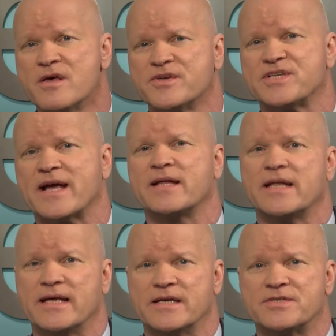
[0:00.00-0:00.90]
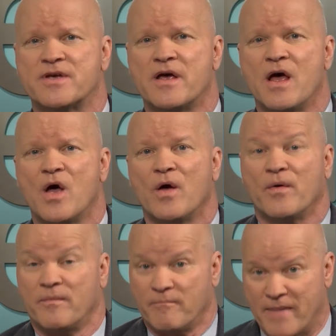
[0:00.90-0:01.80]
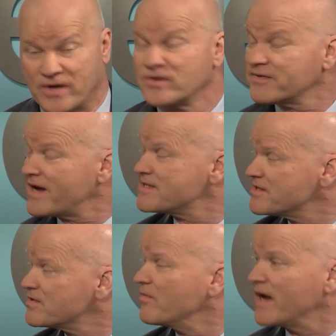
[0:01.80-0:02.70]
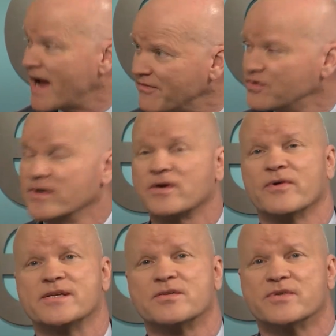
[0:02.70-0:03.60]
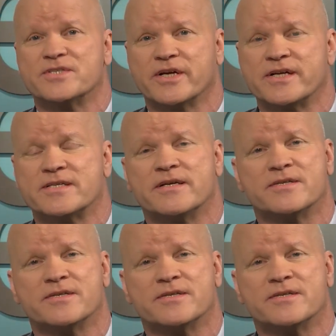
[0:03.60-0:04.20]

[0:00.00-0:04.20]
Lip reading: The second is medical devices. We have to increase the resiliency